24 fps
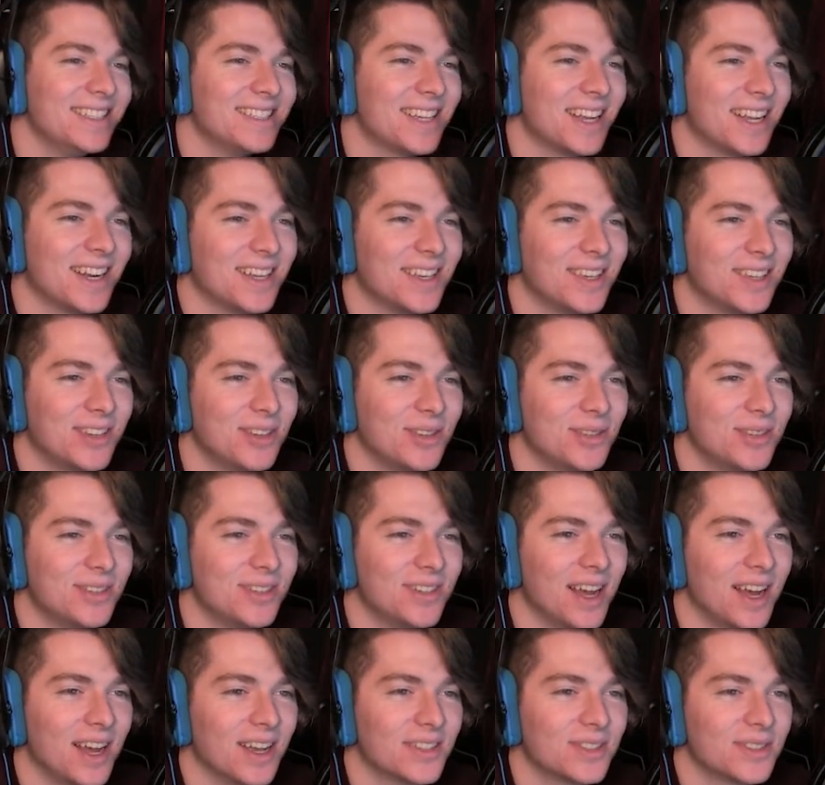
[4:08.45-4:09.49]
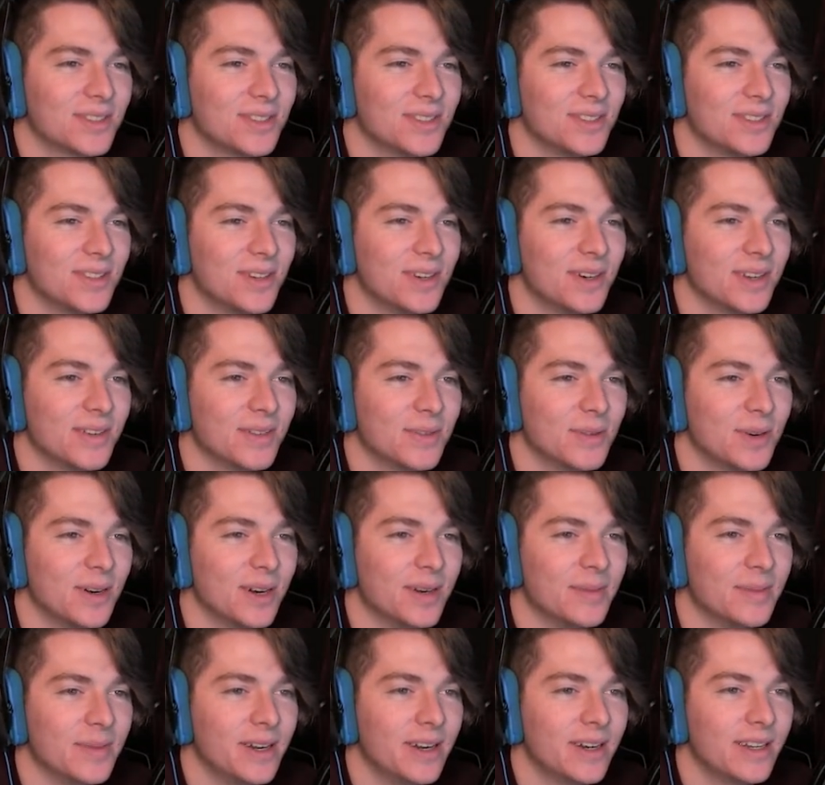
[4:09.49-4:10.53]
He's got a huge nostril. Don't even
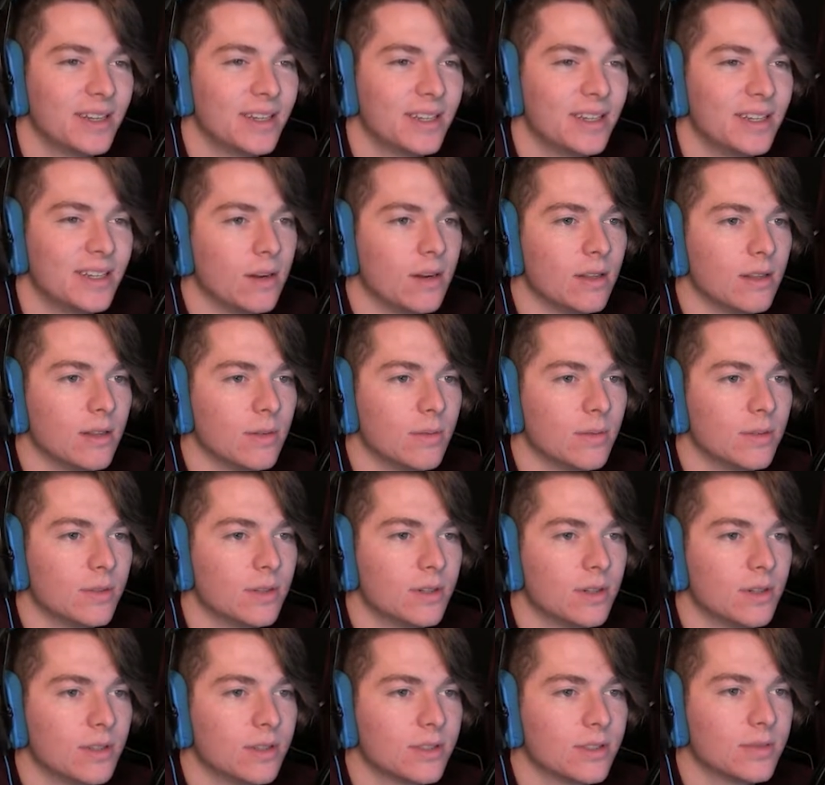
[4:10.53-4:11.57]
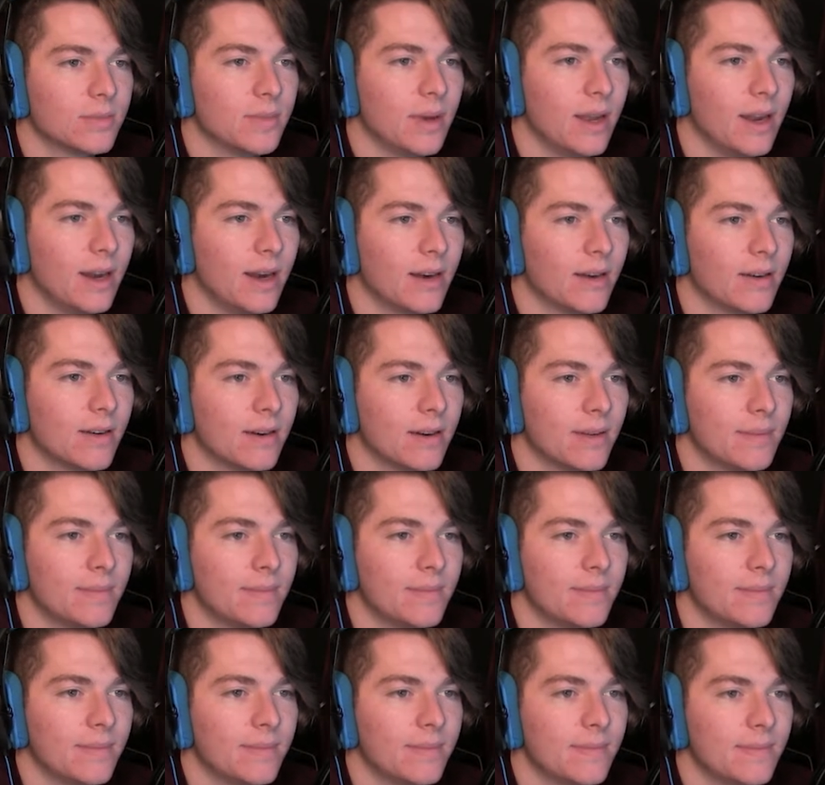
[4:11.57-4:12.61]
worry about it. All right, then we'll draw some hair on him.
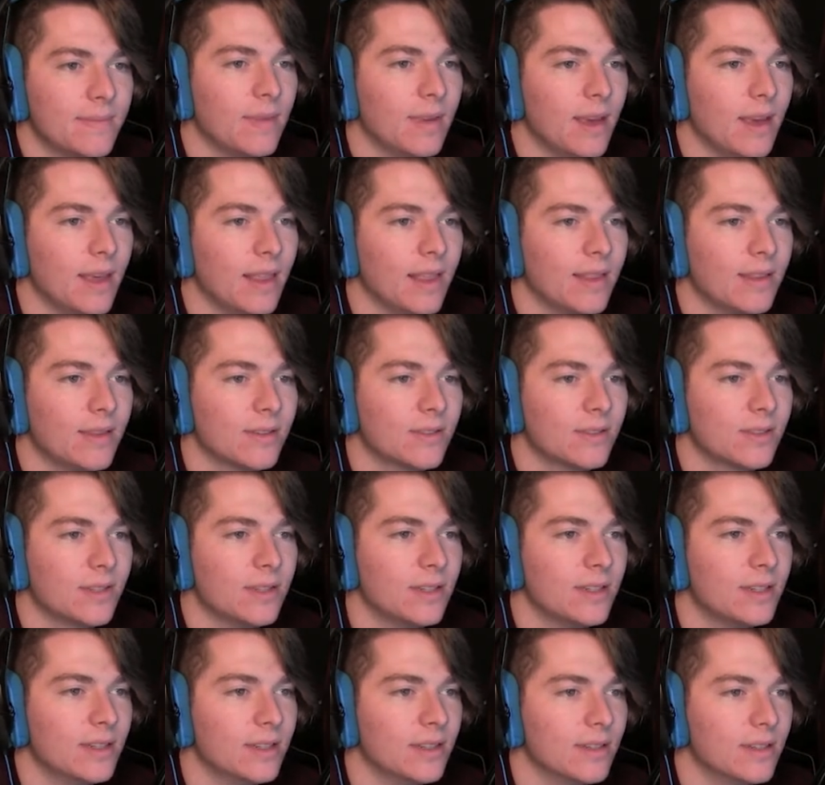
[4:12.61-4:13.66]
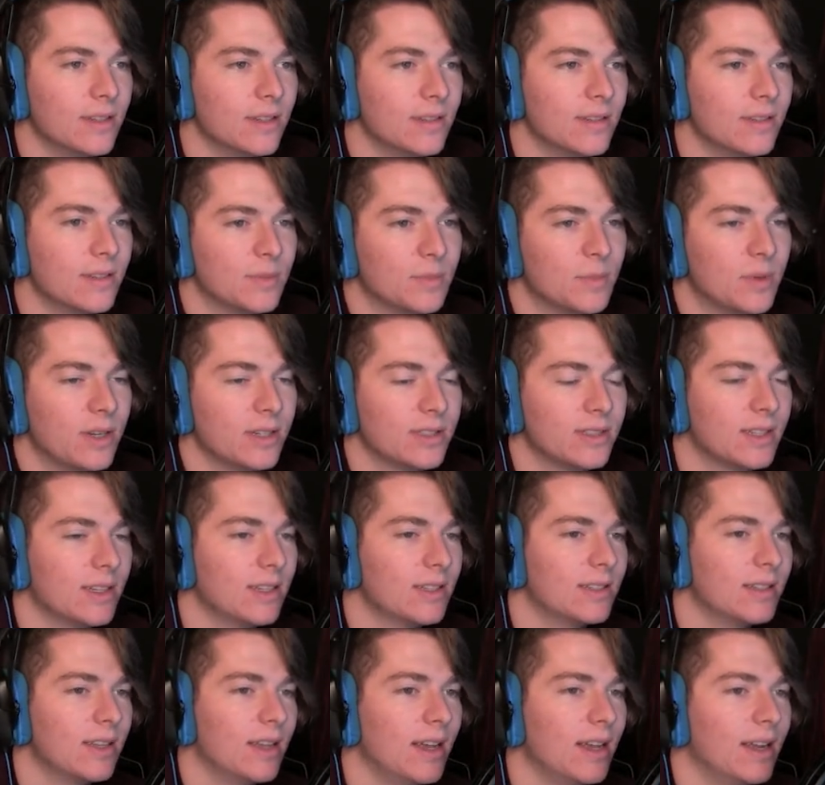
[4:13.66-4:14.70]
Yeah, that looks good. Let's
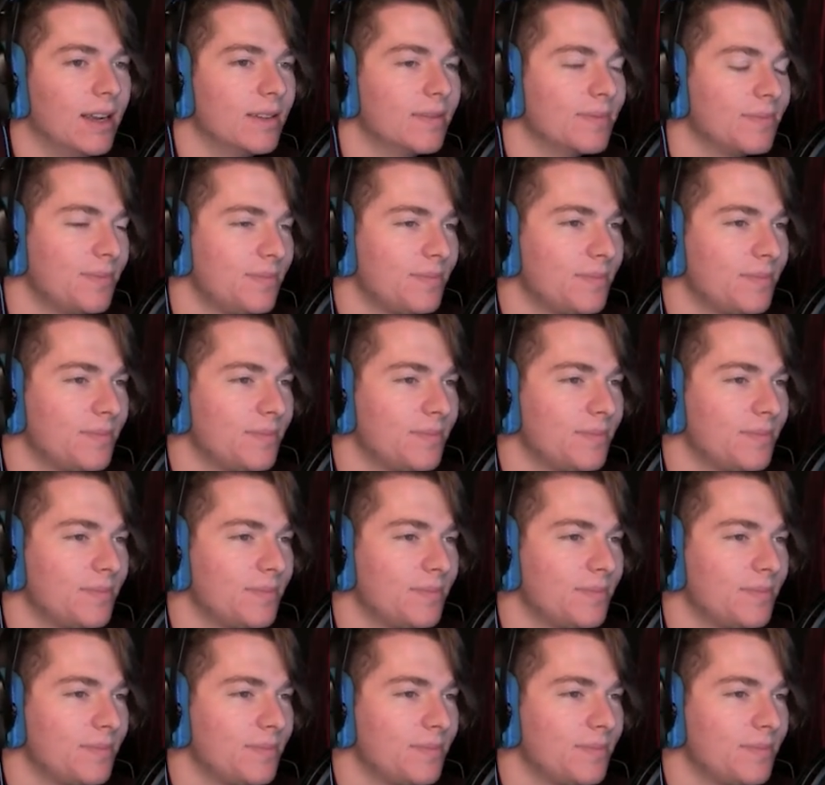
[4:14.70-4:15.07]
process that.